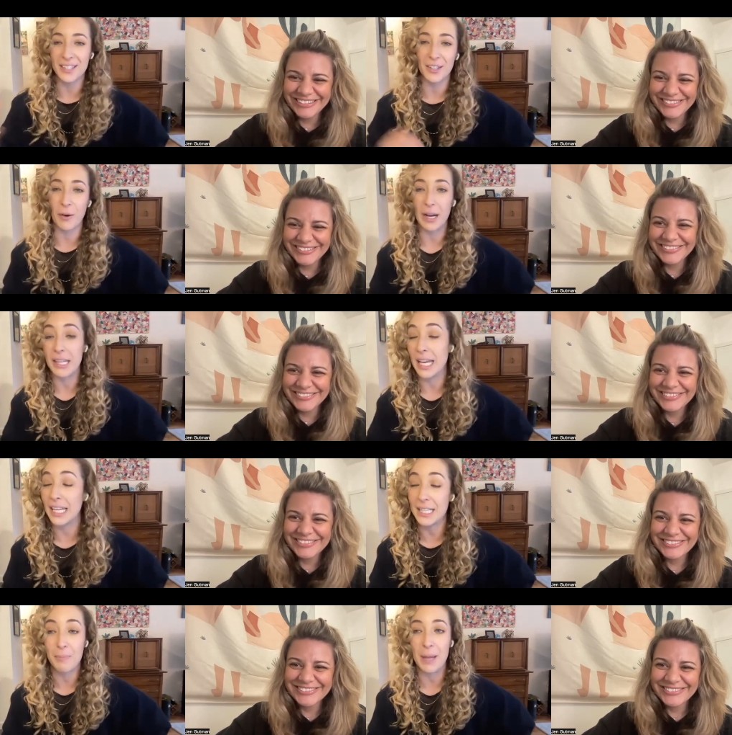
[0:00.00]
Speaker 1: This is a great
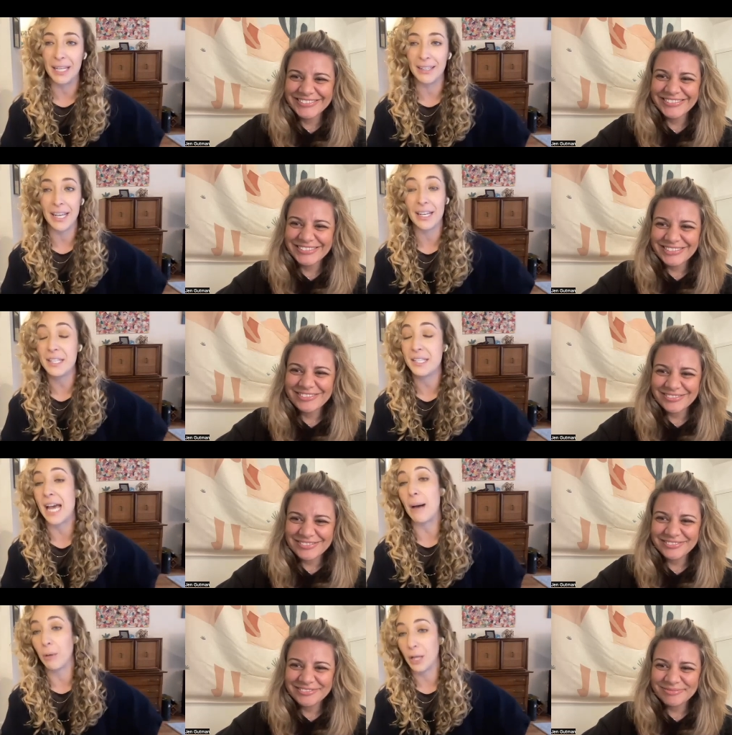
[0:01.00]
thing. It's been an
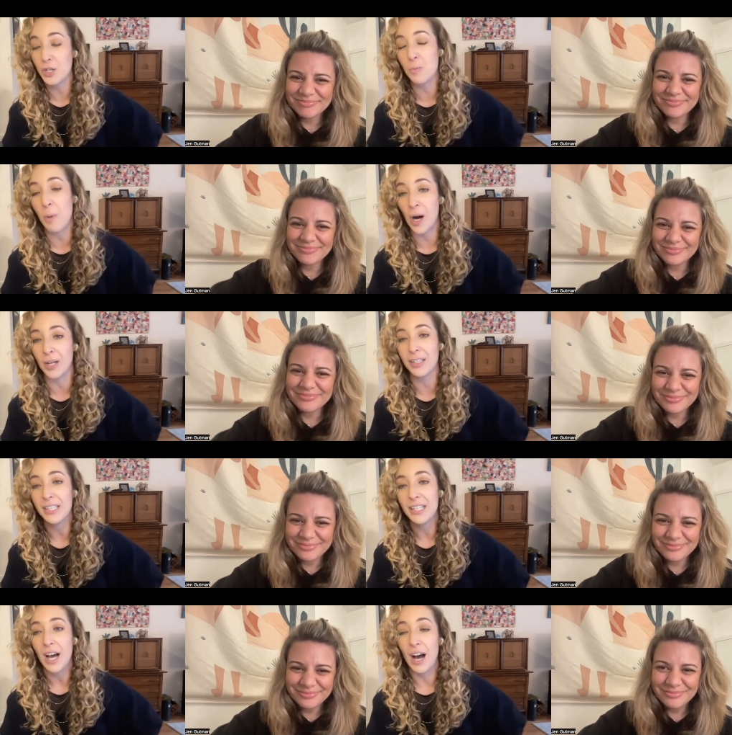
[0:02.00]
established part
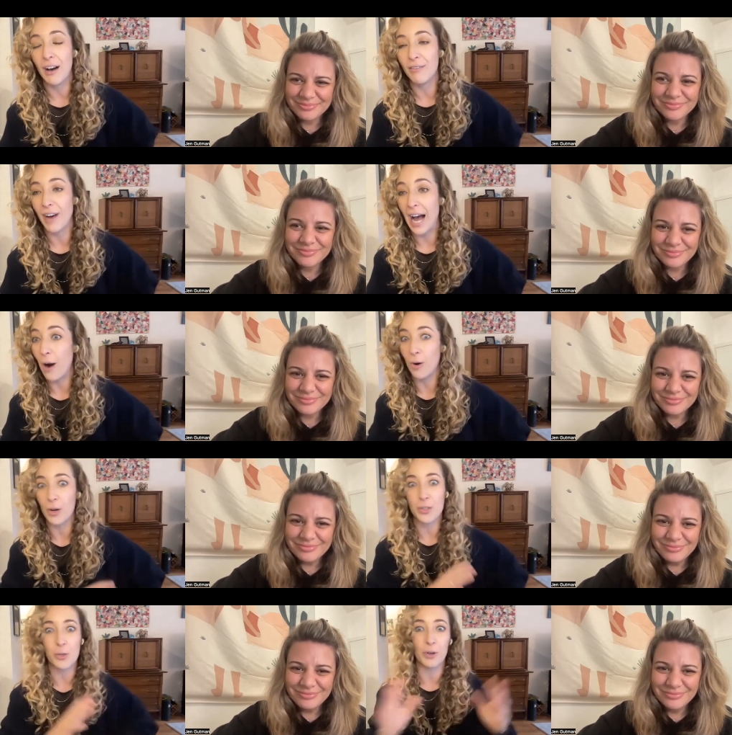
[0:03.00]
of
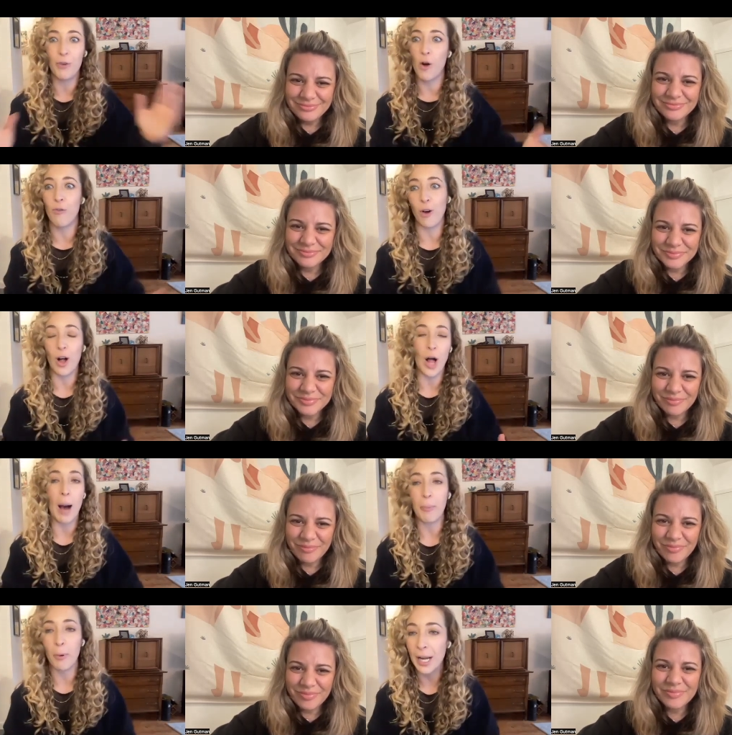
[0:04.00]
our sort of overall
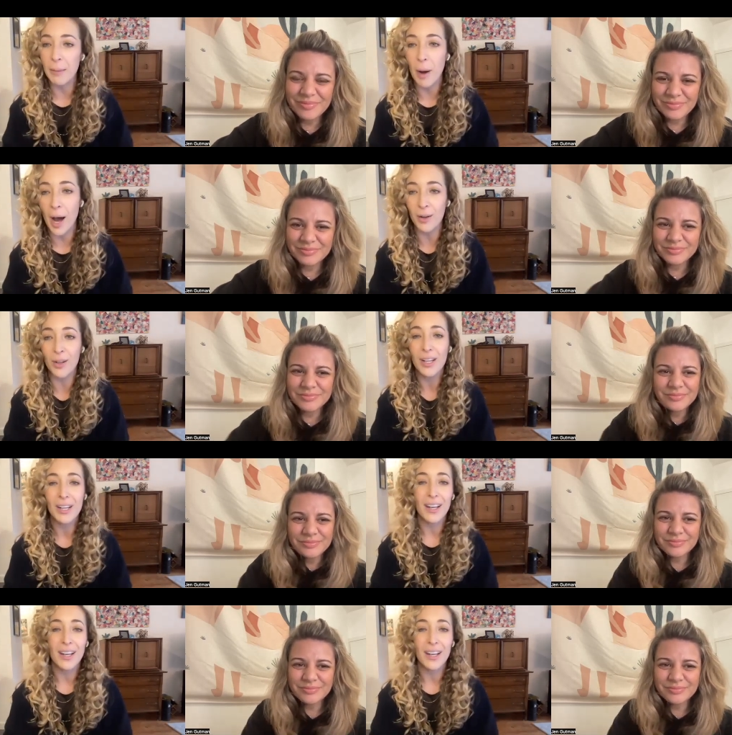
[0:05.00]
operating model